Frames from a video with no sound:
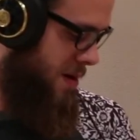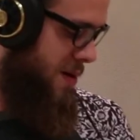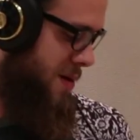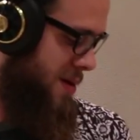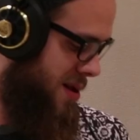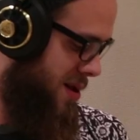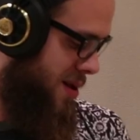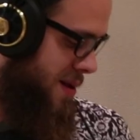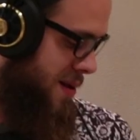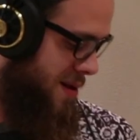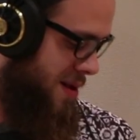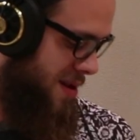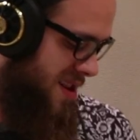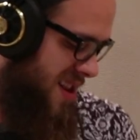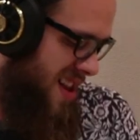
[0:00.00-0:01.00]

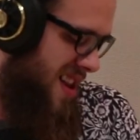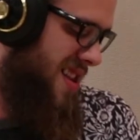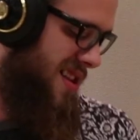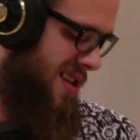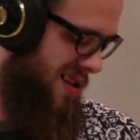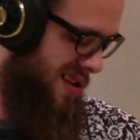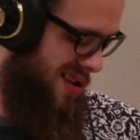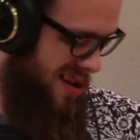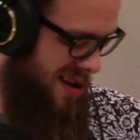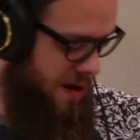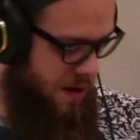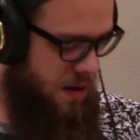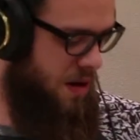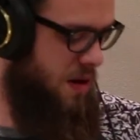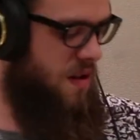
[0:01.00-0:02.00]
glory until
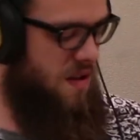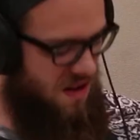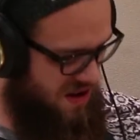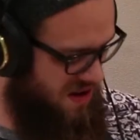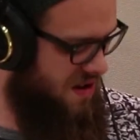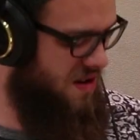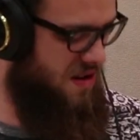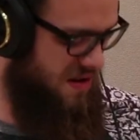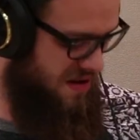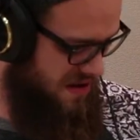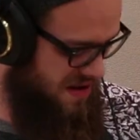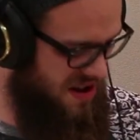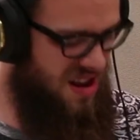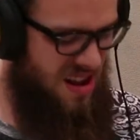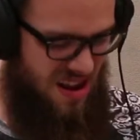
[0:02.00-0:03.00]
our
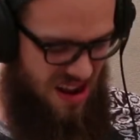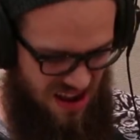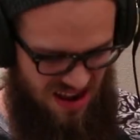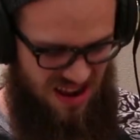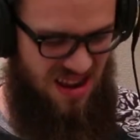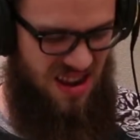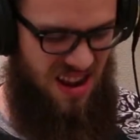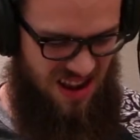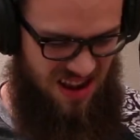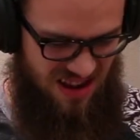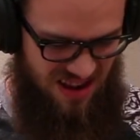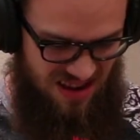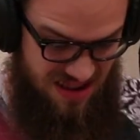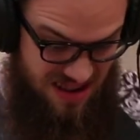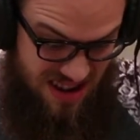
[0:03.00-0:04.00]
judgment day.
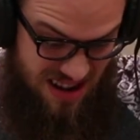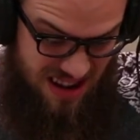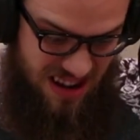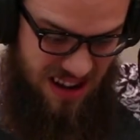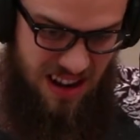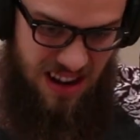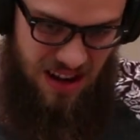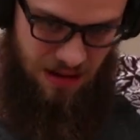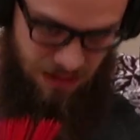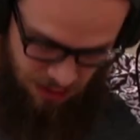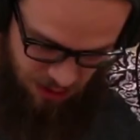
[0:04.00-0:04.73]
And